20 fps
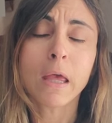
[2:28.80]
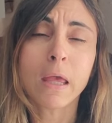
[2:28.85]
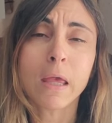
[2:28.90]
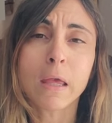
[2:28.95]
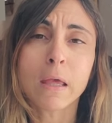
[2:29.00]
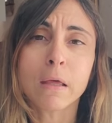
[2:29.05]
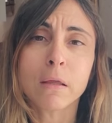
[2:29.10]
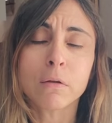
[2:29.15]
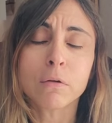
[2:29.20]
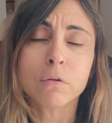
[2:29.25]

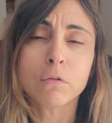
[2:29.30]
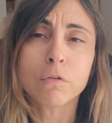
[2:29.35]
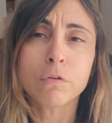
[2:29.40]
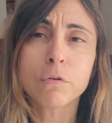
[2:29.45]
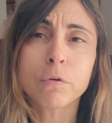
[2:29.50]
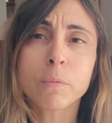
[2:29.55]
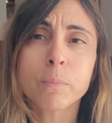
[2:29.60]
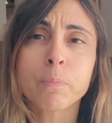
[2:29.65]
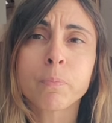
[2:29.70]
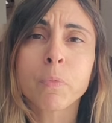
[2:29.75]
and
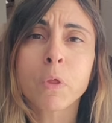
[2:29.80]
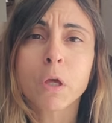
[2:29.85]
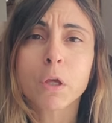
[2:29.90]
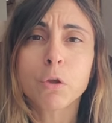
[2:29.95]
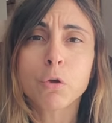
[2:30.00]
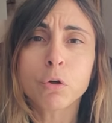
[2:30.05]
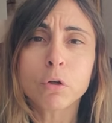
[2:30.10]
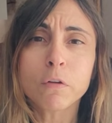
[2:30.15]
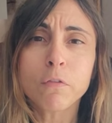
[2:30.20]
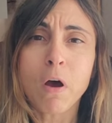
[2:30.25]

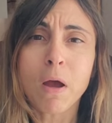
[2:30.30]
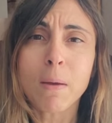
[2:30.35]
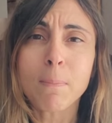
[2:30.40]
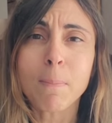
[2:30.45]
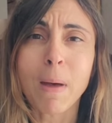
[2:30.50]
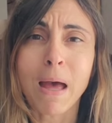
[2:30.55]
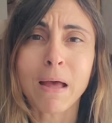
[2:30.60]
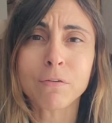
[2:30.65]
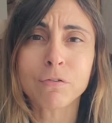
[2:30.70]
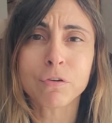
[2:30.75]
your divine
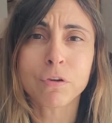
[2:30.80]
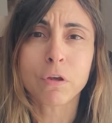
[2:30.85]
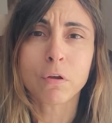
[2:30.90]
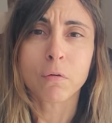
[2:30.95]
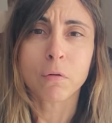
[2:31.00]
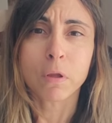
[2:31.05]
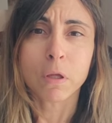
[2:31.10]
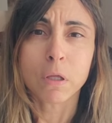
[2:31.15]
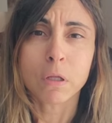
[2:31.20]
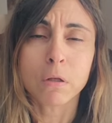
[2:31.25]

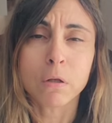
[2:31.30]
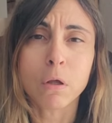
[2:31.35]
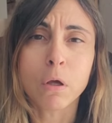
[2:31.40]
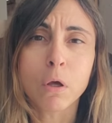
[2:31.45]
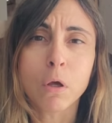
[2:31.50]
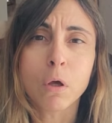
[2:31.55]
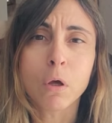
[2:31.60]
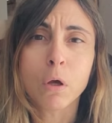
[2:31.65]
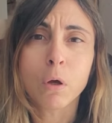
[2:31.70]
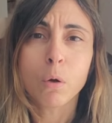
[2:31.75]
masculine
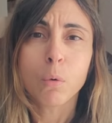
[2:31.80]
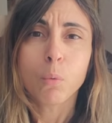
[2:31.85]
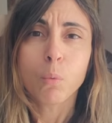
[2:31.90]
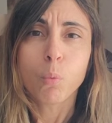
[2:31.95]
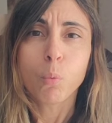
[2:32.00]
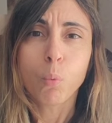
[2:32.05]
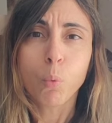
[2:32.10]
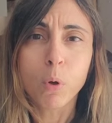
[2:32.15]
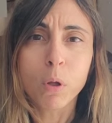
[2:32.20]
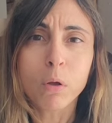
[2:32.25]

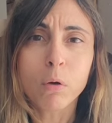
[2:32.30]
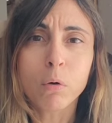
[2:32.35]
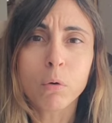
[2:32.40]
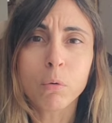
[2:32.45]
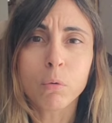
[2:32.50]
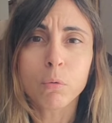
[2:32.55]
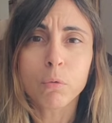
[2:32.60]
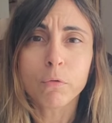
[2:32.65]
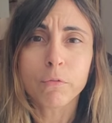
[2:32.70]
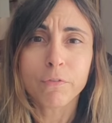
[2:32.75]

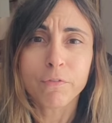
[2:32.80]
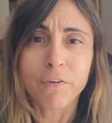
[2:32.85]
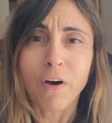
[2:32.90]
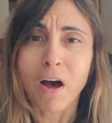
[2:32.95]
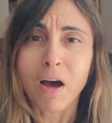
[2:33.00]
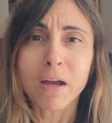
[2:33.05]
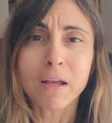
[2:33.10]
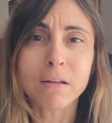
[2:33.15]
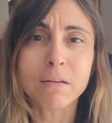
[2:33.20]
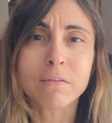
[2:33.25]
will
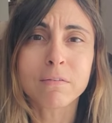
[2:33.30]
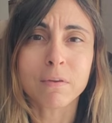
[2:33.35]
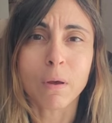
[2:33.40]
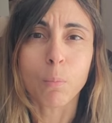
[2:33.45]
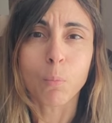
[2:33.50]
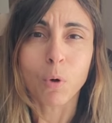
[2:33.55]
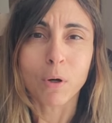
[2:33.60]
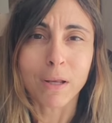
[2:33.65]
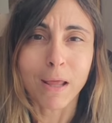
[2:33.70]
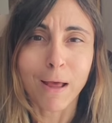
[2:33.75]
find
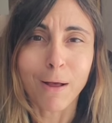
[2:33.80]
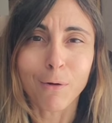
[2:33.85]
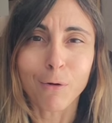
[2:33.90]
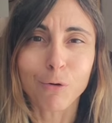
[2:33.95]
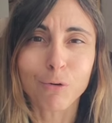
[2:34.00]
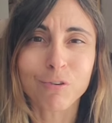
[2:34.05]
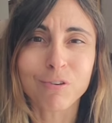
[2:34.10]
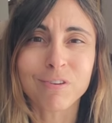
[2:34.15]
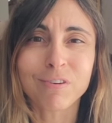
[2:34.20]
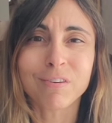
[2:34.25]
someone
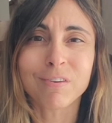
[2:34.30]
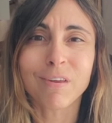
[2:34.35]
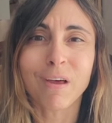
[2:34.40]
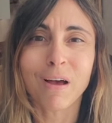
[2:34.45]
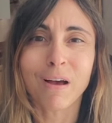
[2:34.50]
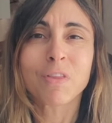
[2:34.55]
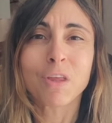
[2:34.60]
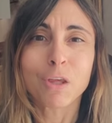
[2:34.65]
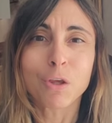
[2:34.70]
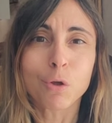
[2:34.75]
else.
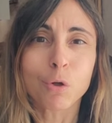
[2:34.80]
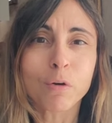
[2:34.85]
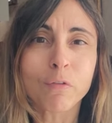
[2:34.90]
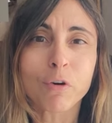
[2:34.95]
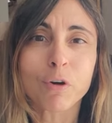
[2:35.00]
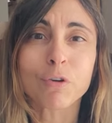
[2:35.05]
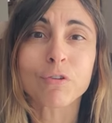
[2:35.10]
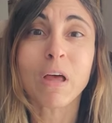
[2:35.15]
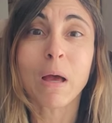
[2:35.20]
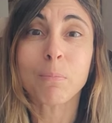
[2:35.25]
The
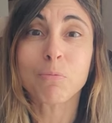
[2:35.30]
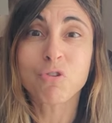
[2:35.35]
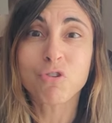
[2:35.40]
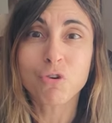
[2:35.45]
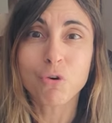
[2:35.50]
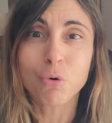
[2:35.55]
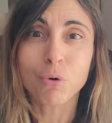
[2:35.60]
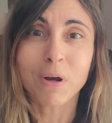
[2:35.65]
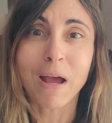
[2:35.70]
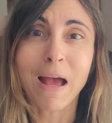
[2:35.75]
universe, I'm
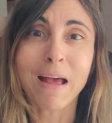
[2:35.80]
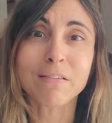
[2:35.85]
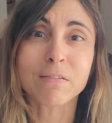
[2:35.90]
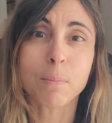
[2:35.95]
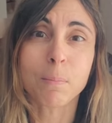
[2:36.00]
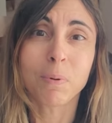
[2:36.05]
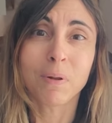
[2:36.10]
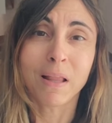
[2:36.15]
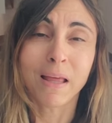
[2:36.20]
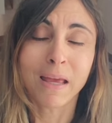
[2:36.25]
sure, has
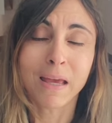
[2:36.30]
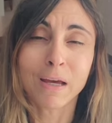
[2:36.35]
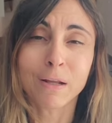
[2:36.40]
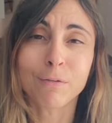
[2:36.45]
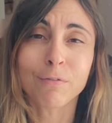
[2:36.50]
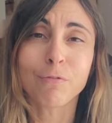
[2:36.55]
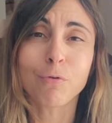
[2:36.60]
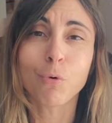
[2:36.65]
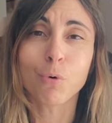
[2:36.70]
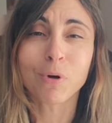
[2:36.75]
a
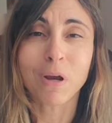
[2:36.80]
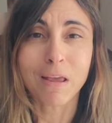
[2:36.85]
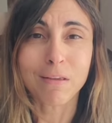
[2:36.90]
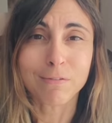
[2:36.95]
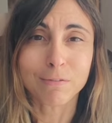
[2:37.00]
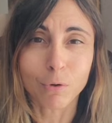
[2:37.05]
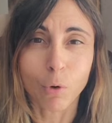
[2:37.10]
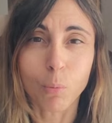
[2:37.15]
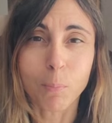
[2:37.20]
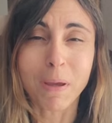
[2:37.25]
plan for a
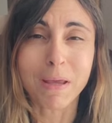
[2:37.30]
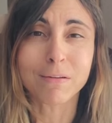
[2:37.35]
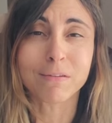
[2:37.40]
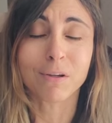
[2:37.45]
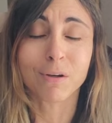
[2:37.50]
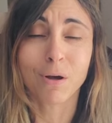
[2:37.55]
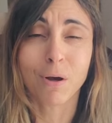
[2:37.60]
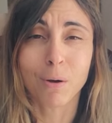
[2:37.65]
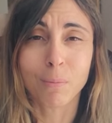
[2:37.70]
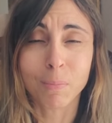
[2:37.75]
soulmate
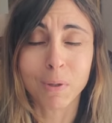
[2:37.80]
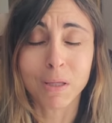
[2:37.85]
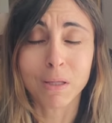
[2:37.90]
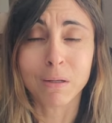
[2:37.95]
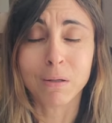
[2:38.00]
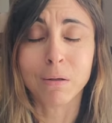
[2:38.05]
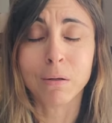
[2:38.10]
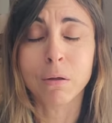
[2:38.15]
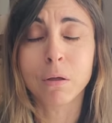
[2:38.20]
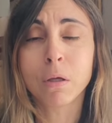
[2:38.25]
to come
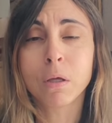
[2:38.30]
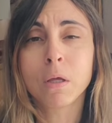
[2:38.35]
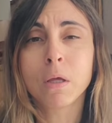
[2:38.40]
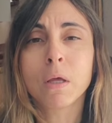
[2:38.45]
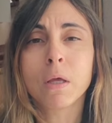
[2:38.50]
in.